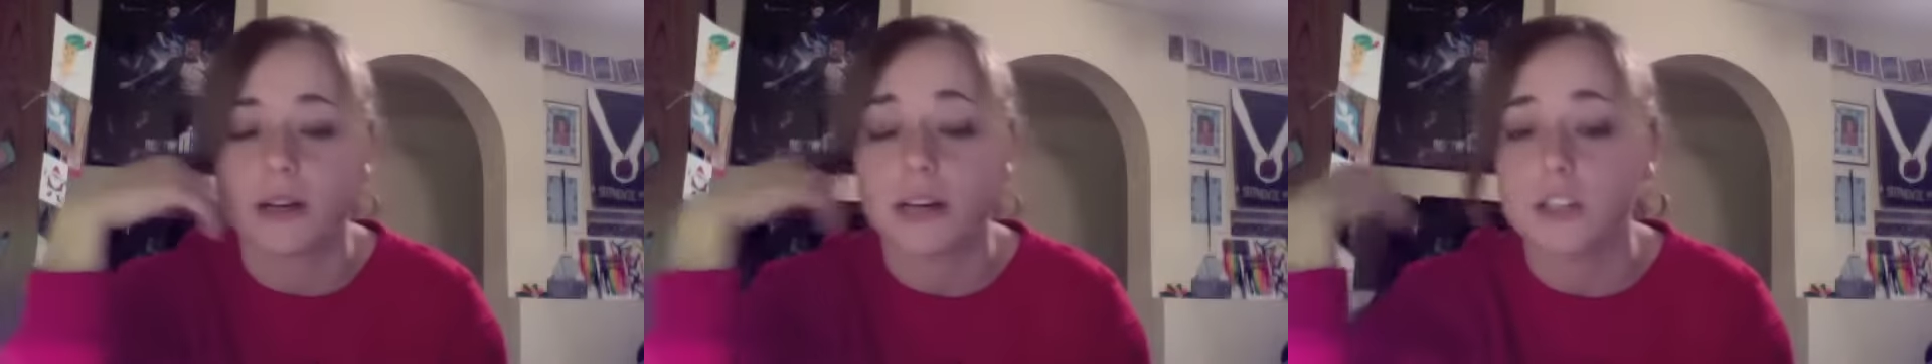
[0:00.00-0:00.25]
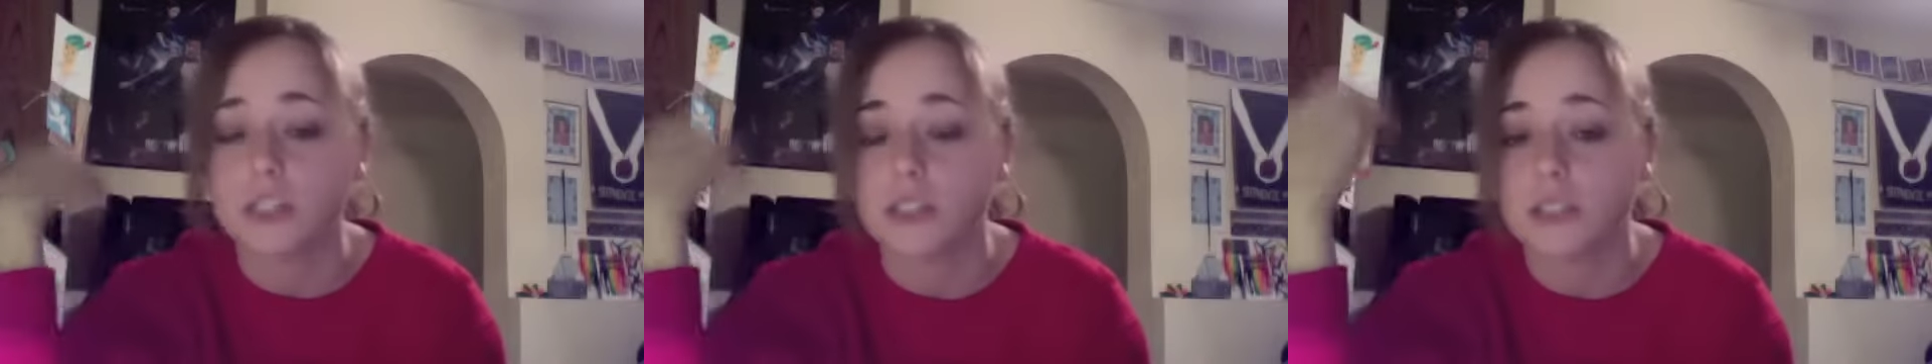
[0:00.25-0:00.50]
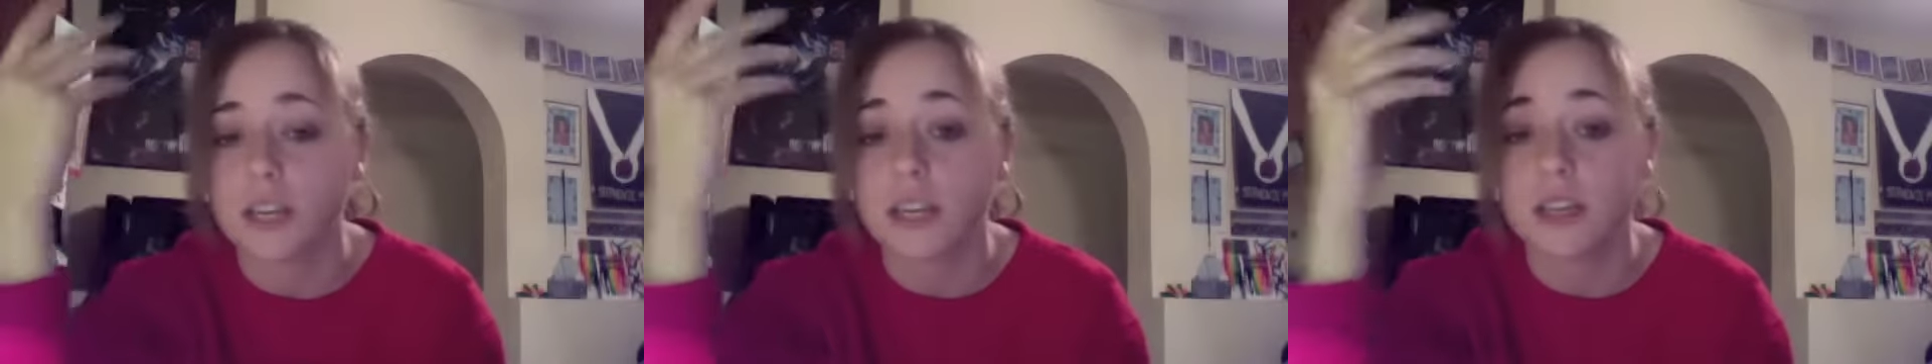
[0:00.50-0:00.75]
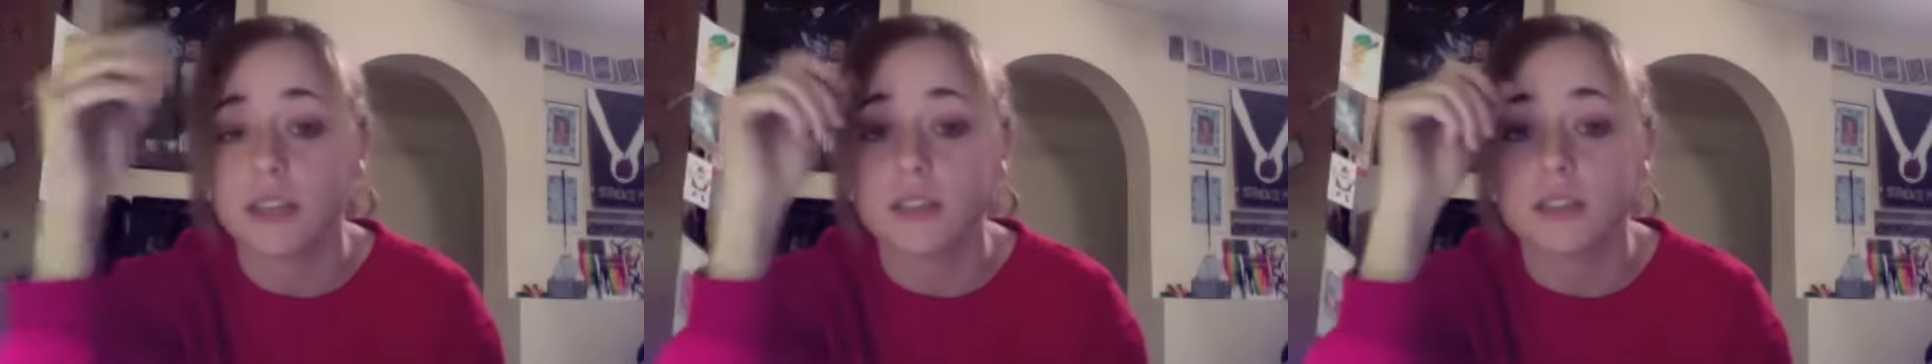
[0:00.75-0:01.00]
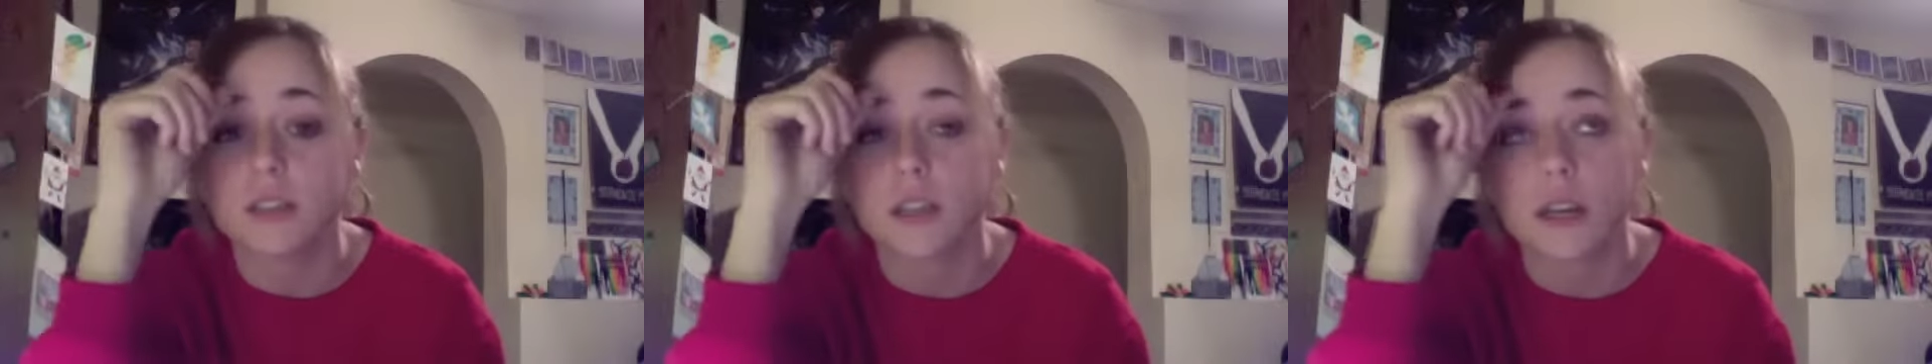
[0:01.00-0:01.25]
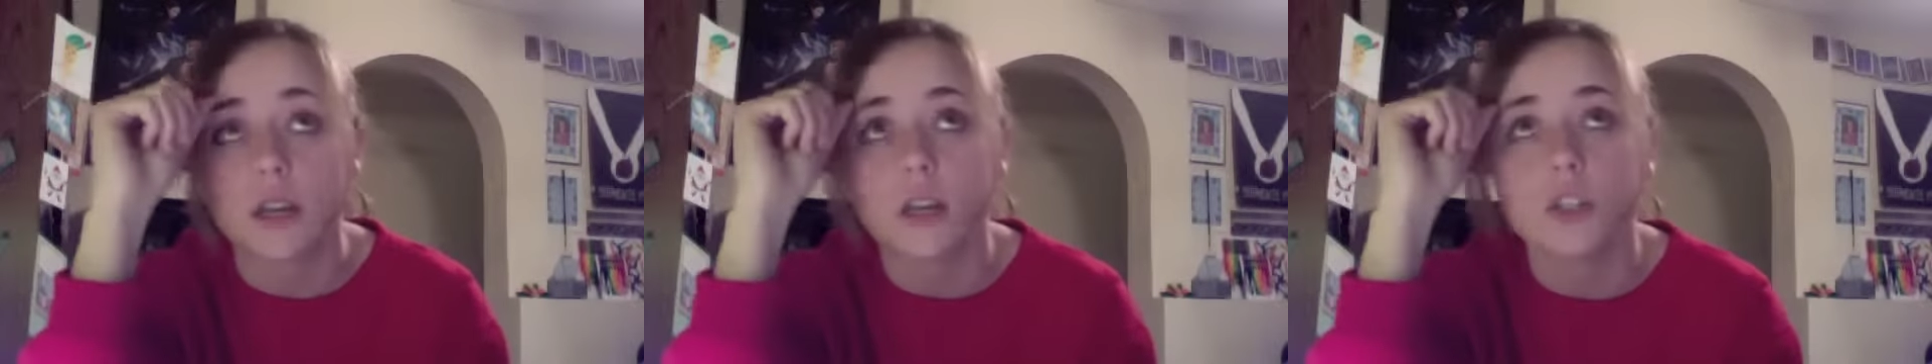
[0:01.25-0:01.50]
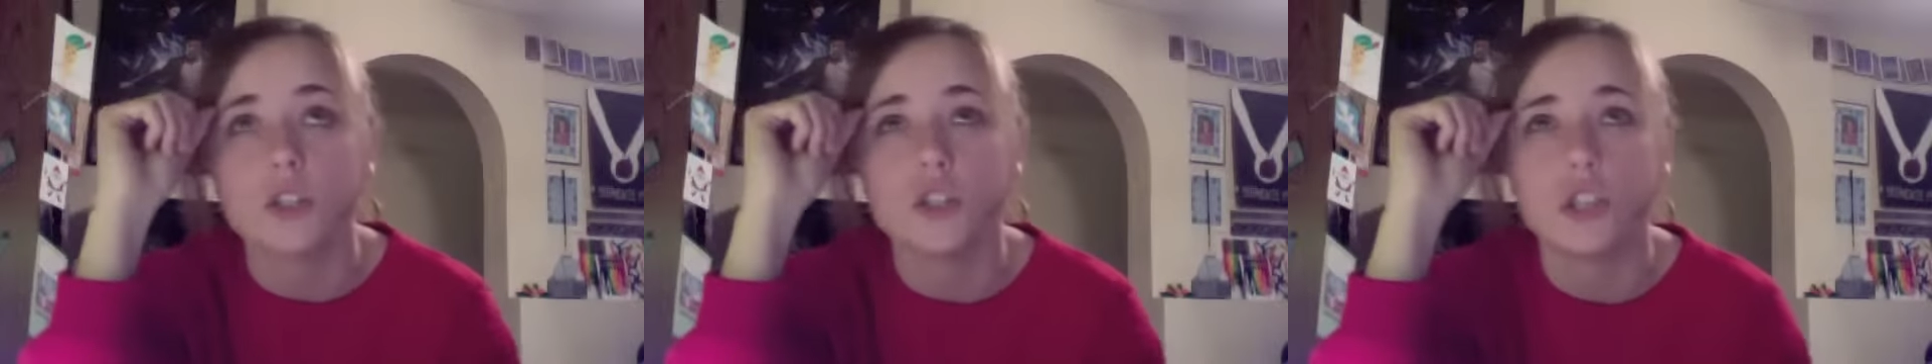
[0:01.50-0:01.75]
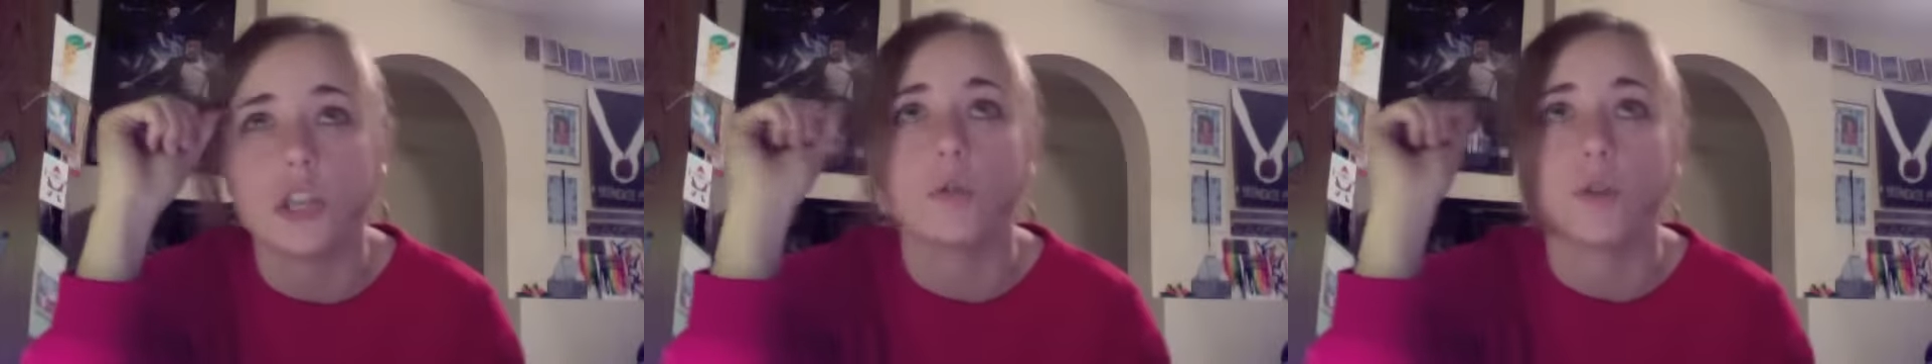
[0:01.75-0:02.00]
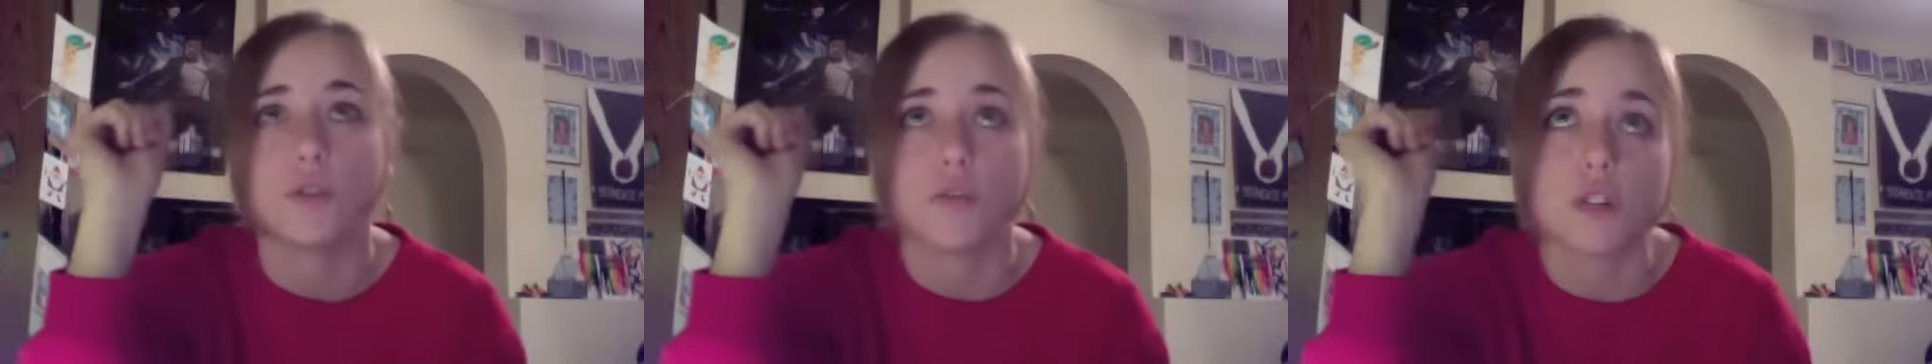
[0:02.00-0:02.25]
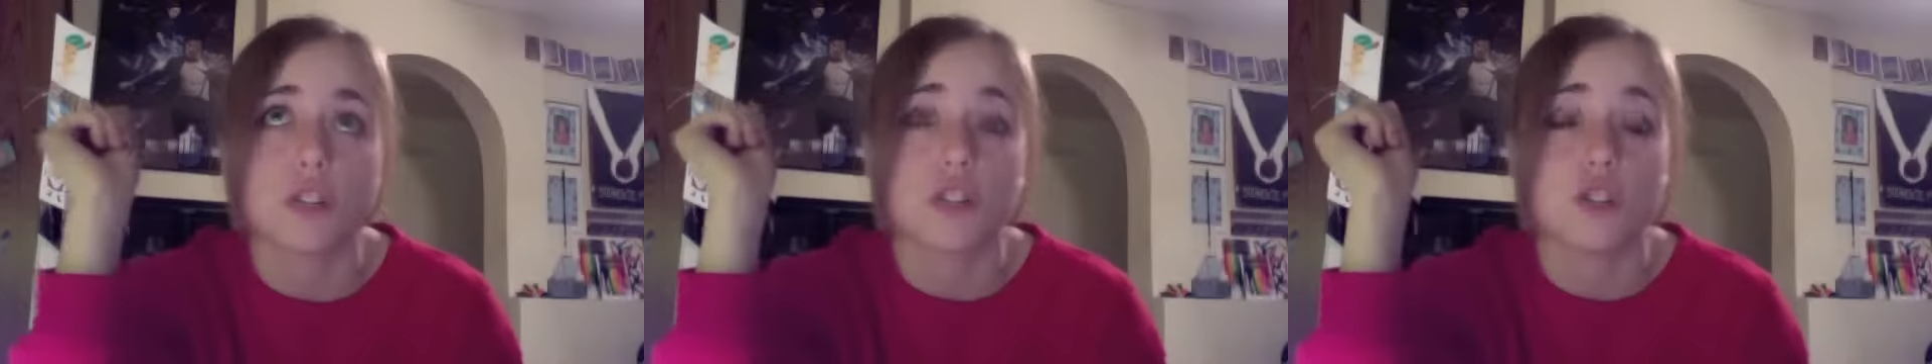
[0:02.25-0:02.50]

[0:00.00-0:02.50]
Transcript: Actually, today is January 1st,